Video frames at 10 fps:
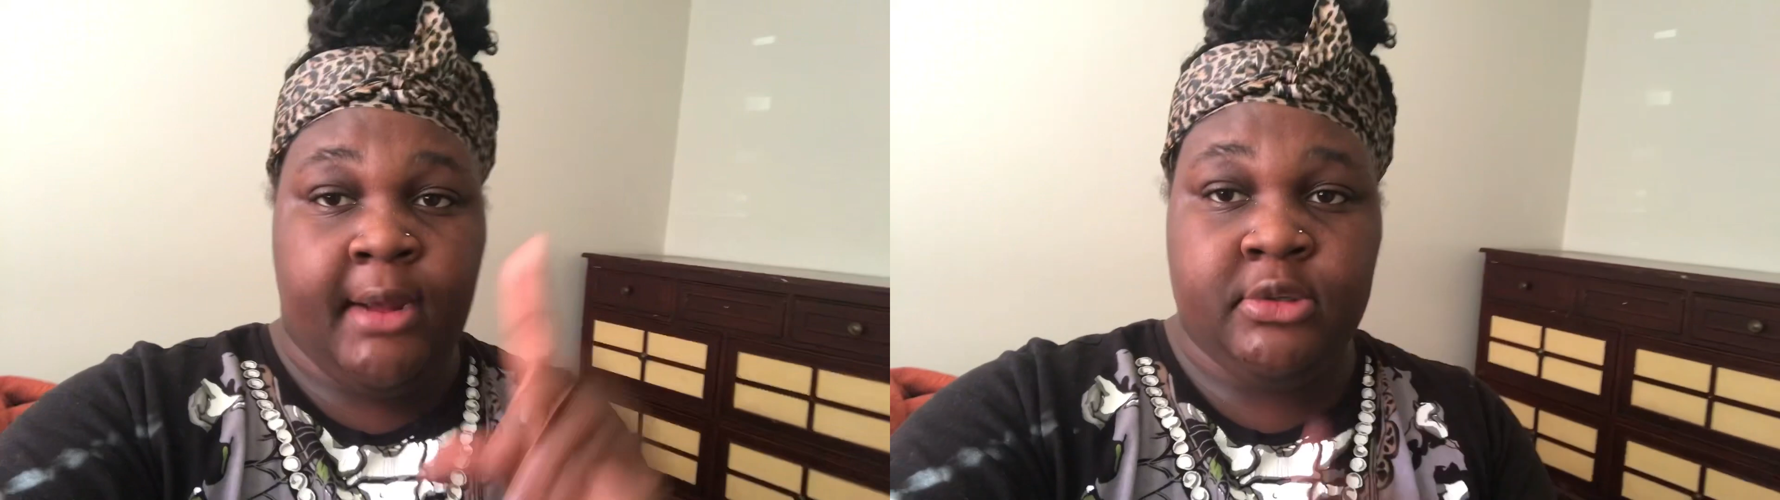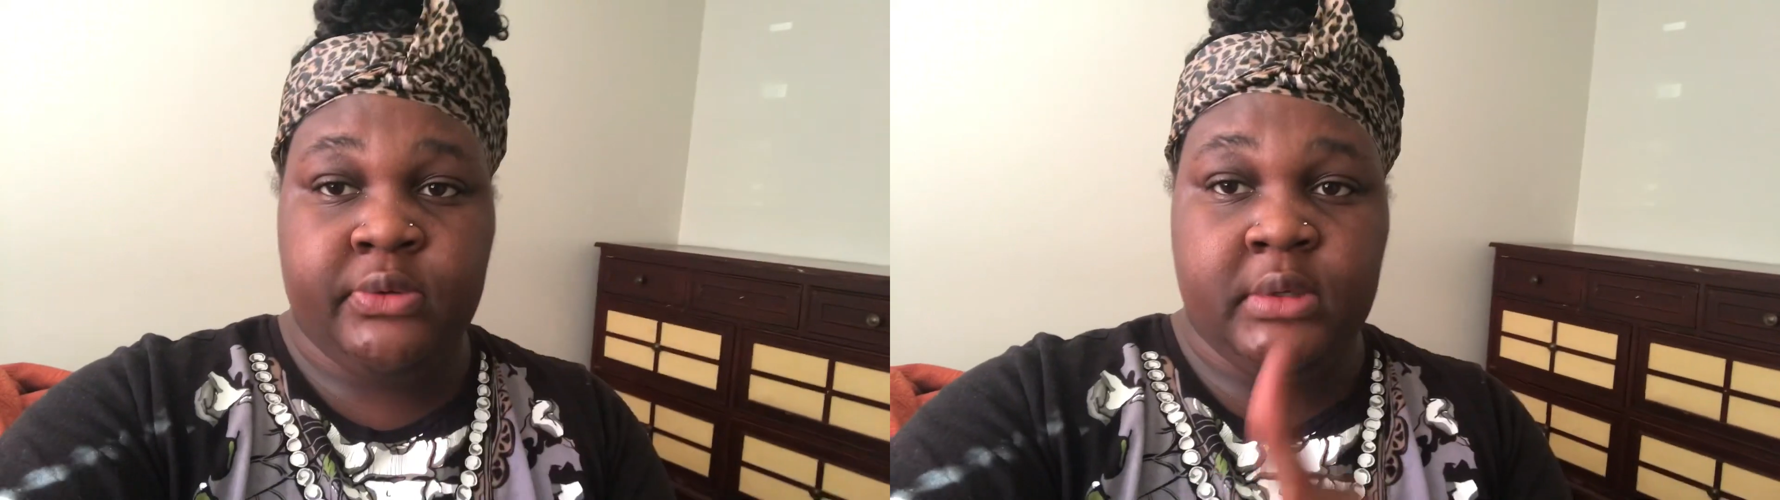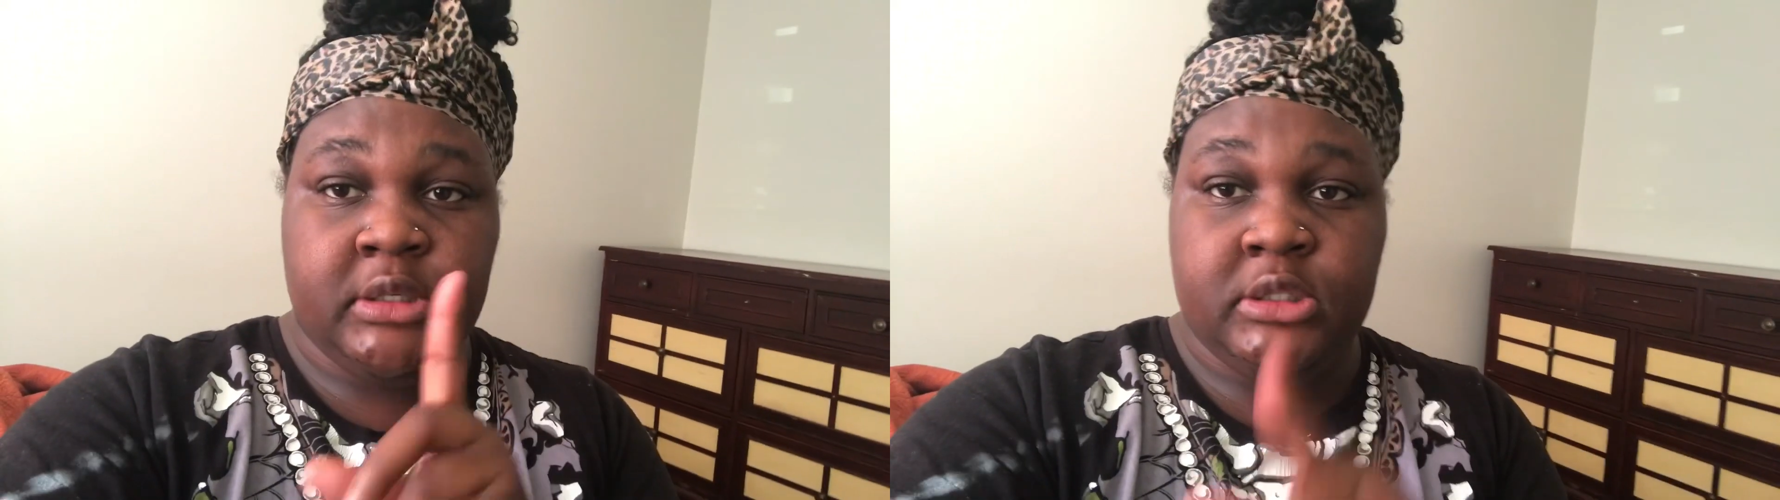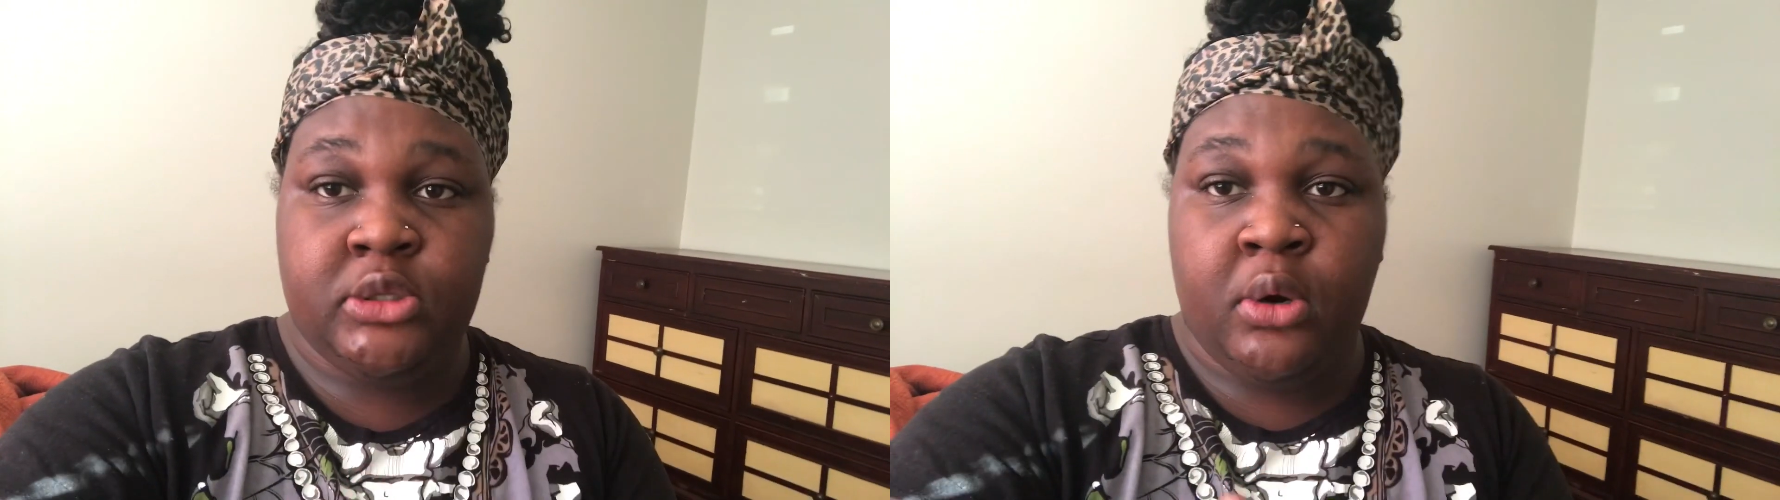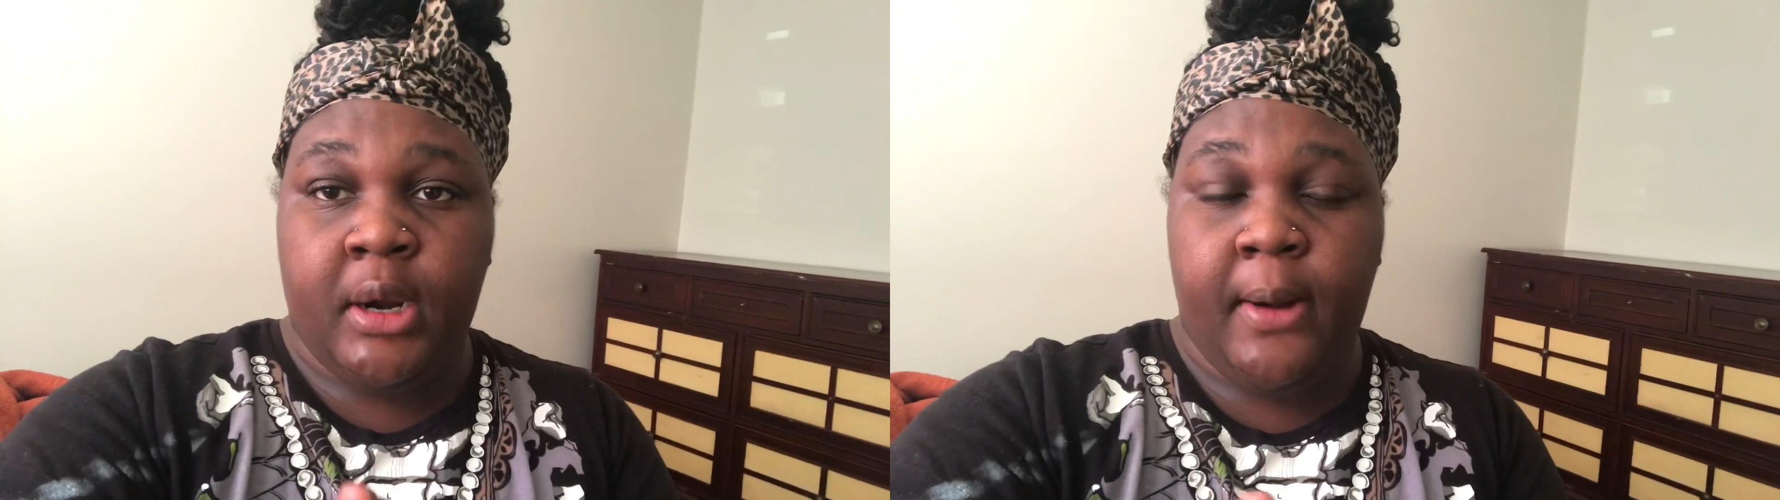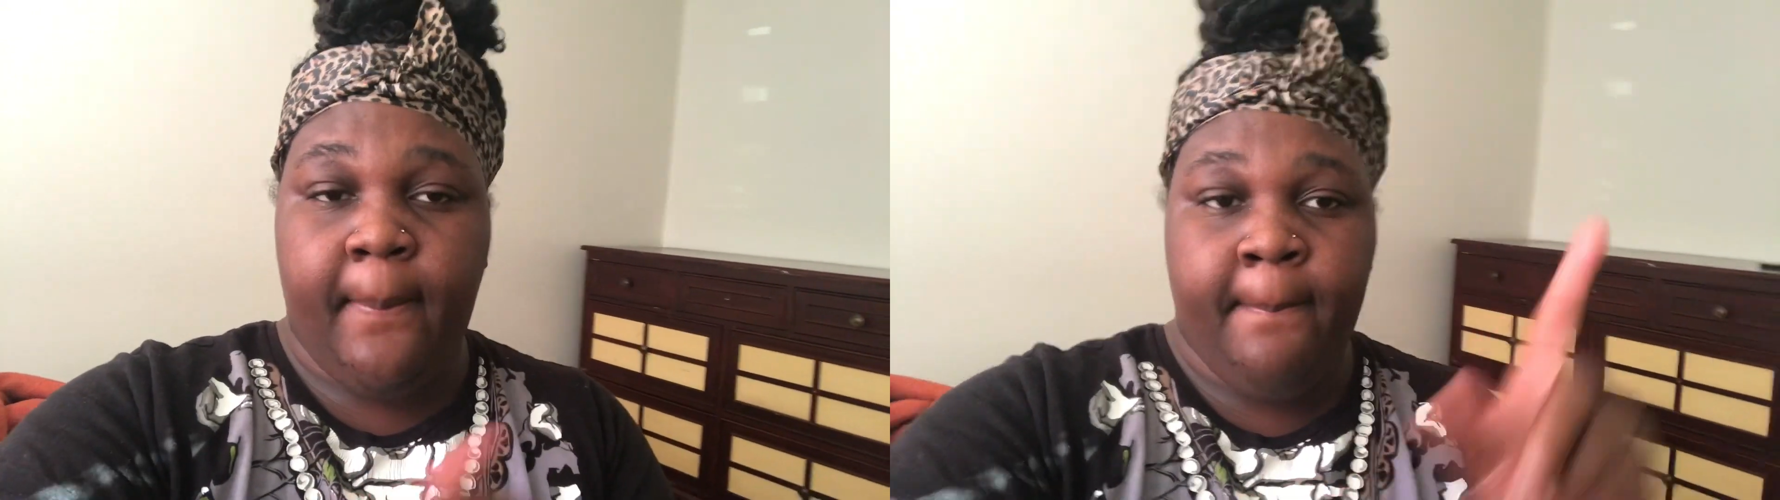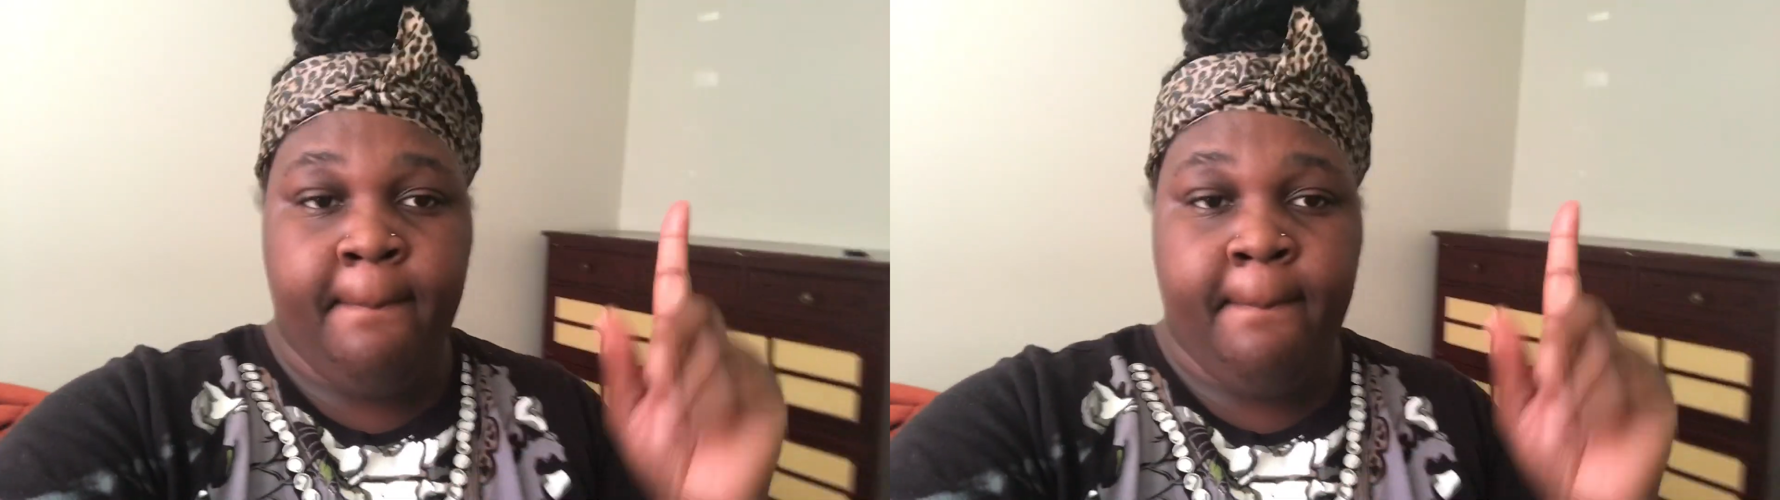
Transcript: was finna start